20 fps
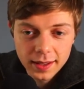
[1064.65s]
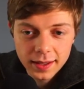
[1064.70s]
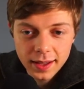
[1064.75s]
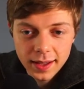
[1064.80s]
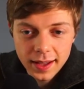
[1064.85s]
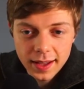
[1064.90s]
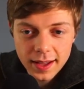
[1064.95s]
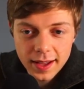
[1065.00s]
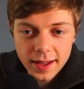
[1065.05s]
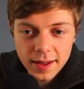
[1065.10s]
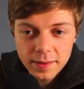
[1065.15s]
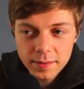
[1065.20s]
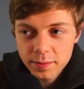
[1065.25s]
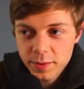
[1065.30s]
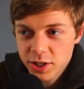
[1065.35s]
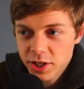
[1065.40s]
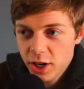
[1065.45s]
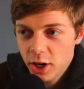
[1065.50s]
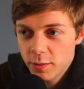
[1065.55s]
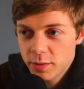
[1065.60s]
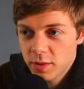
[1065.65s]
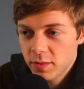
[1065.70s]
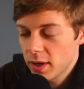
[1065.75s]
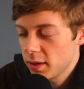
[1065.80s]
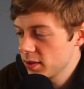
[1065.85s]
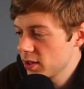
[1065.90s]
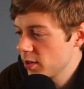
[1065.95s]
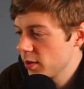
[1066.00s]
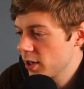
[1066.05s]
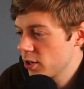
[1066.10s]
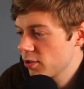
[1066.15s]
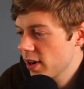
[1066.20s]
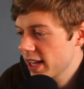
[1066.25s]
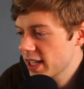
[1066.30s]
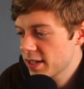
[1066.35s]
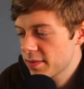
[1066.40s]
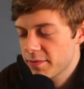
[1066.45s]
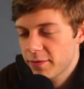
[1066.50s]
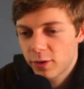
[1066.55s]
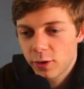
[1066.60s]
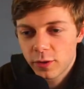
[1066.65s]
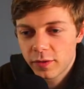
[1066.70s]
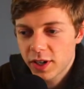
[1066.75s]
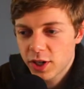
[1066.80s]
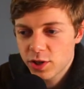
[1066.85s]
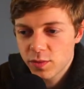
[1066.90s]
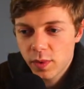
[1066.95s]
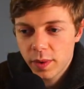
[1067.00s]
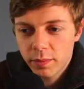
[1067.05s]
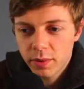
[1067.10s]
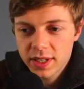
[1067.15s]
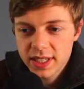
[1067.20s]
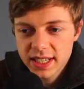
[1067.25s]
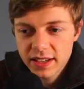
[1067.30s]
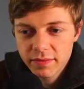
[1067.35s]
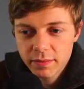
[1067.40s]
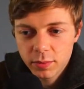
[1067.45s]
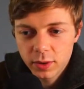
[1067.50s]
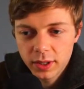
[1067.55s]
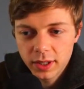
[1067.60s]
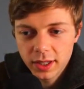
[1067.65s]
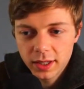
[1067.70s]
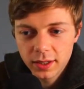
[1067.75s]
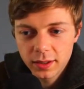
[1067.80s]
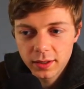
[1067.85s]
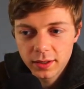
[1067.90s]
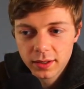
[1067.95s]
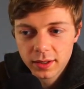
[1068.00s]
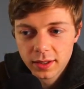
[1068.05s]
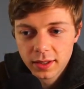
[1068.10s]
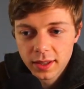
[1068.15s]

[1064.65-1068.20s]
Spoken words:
Which I hope to be able to address for version 1.7.0.